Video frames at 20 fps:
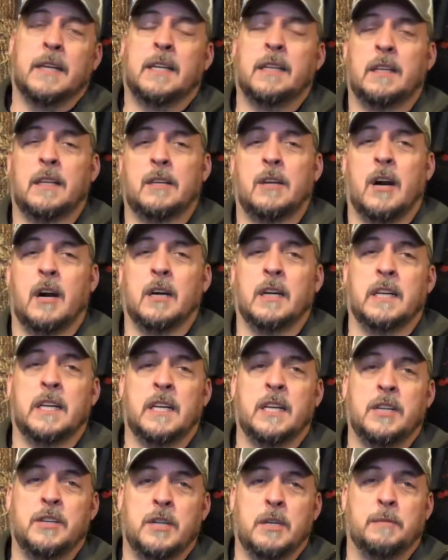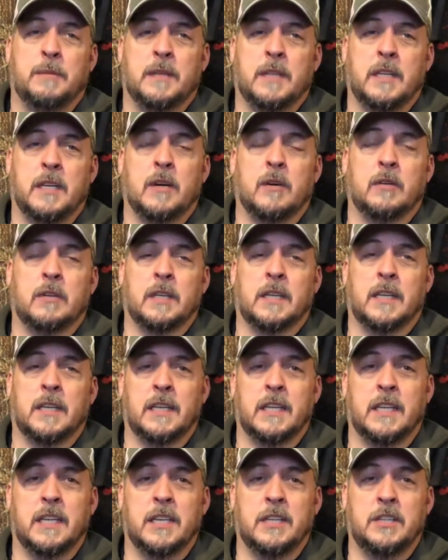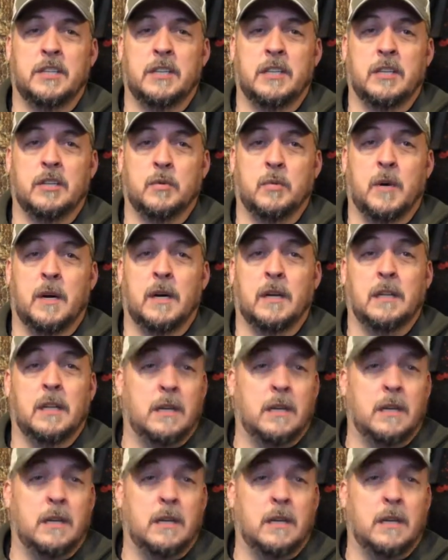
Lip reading: can the dog get injured, but the owner can get injured as well.